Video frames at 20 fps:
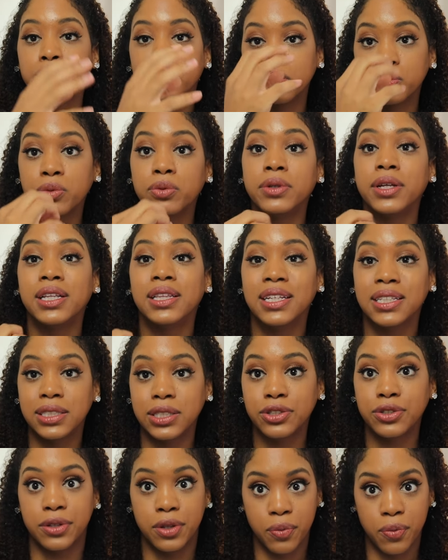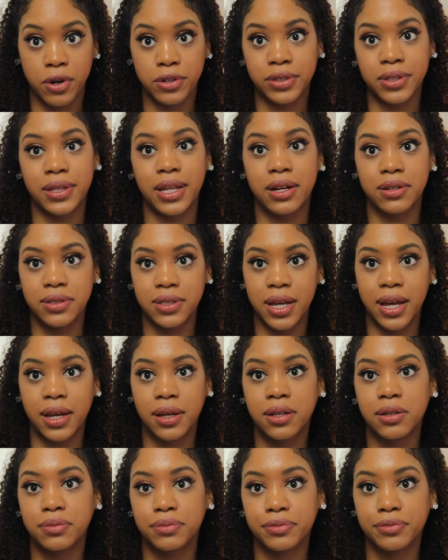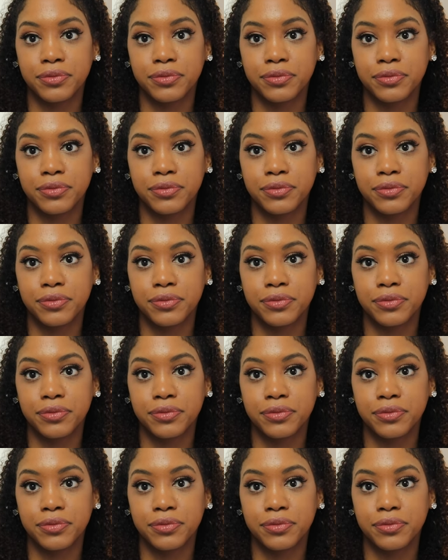truly listen to the words that they are saying.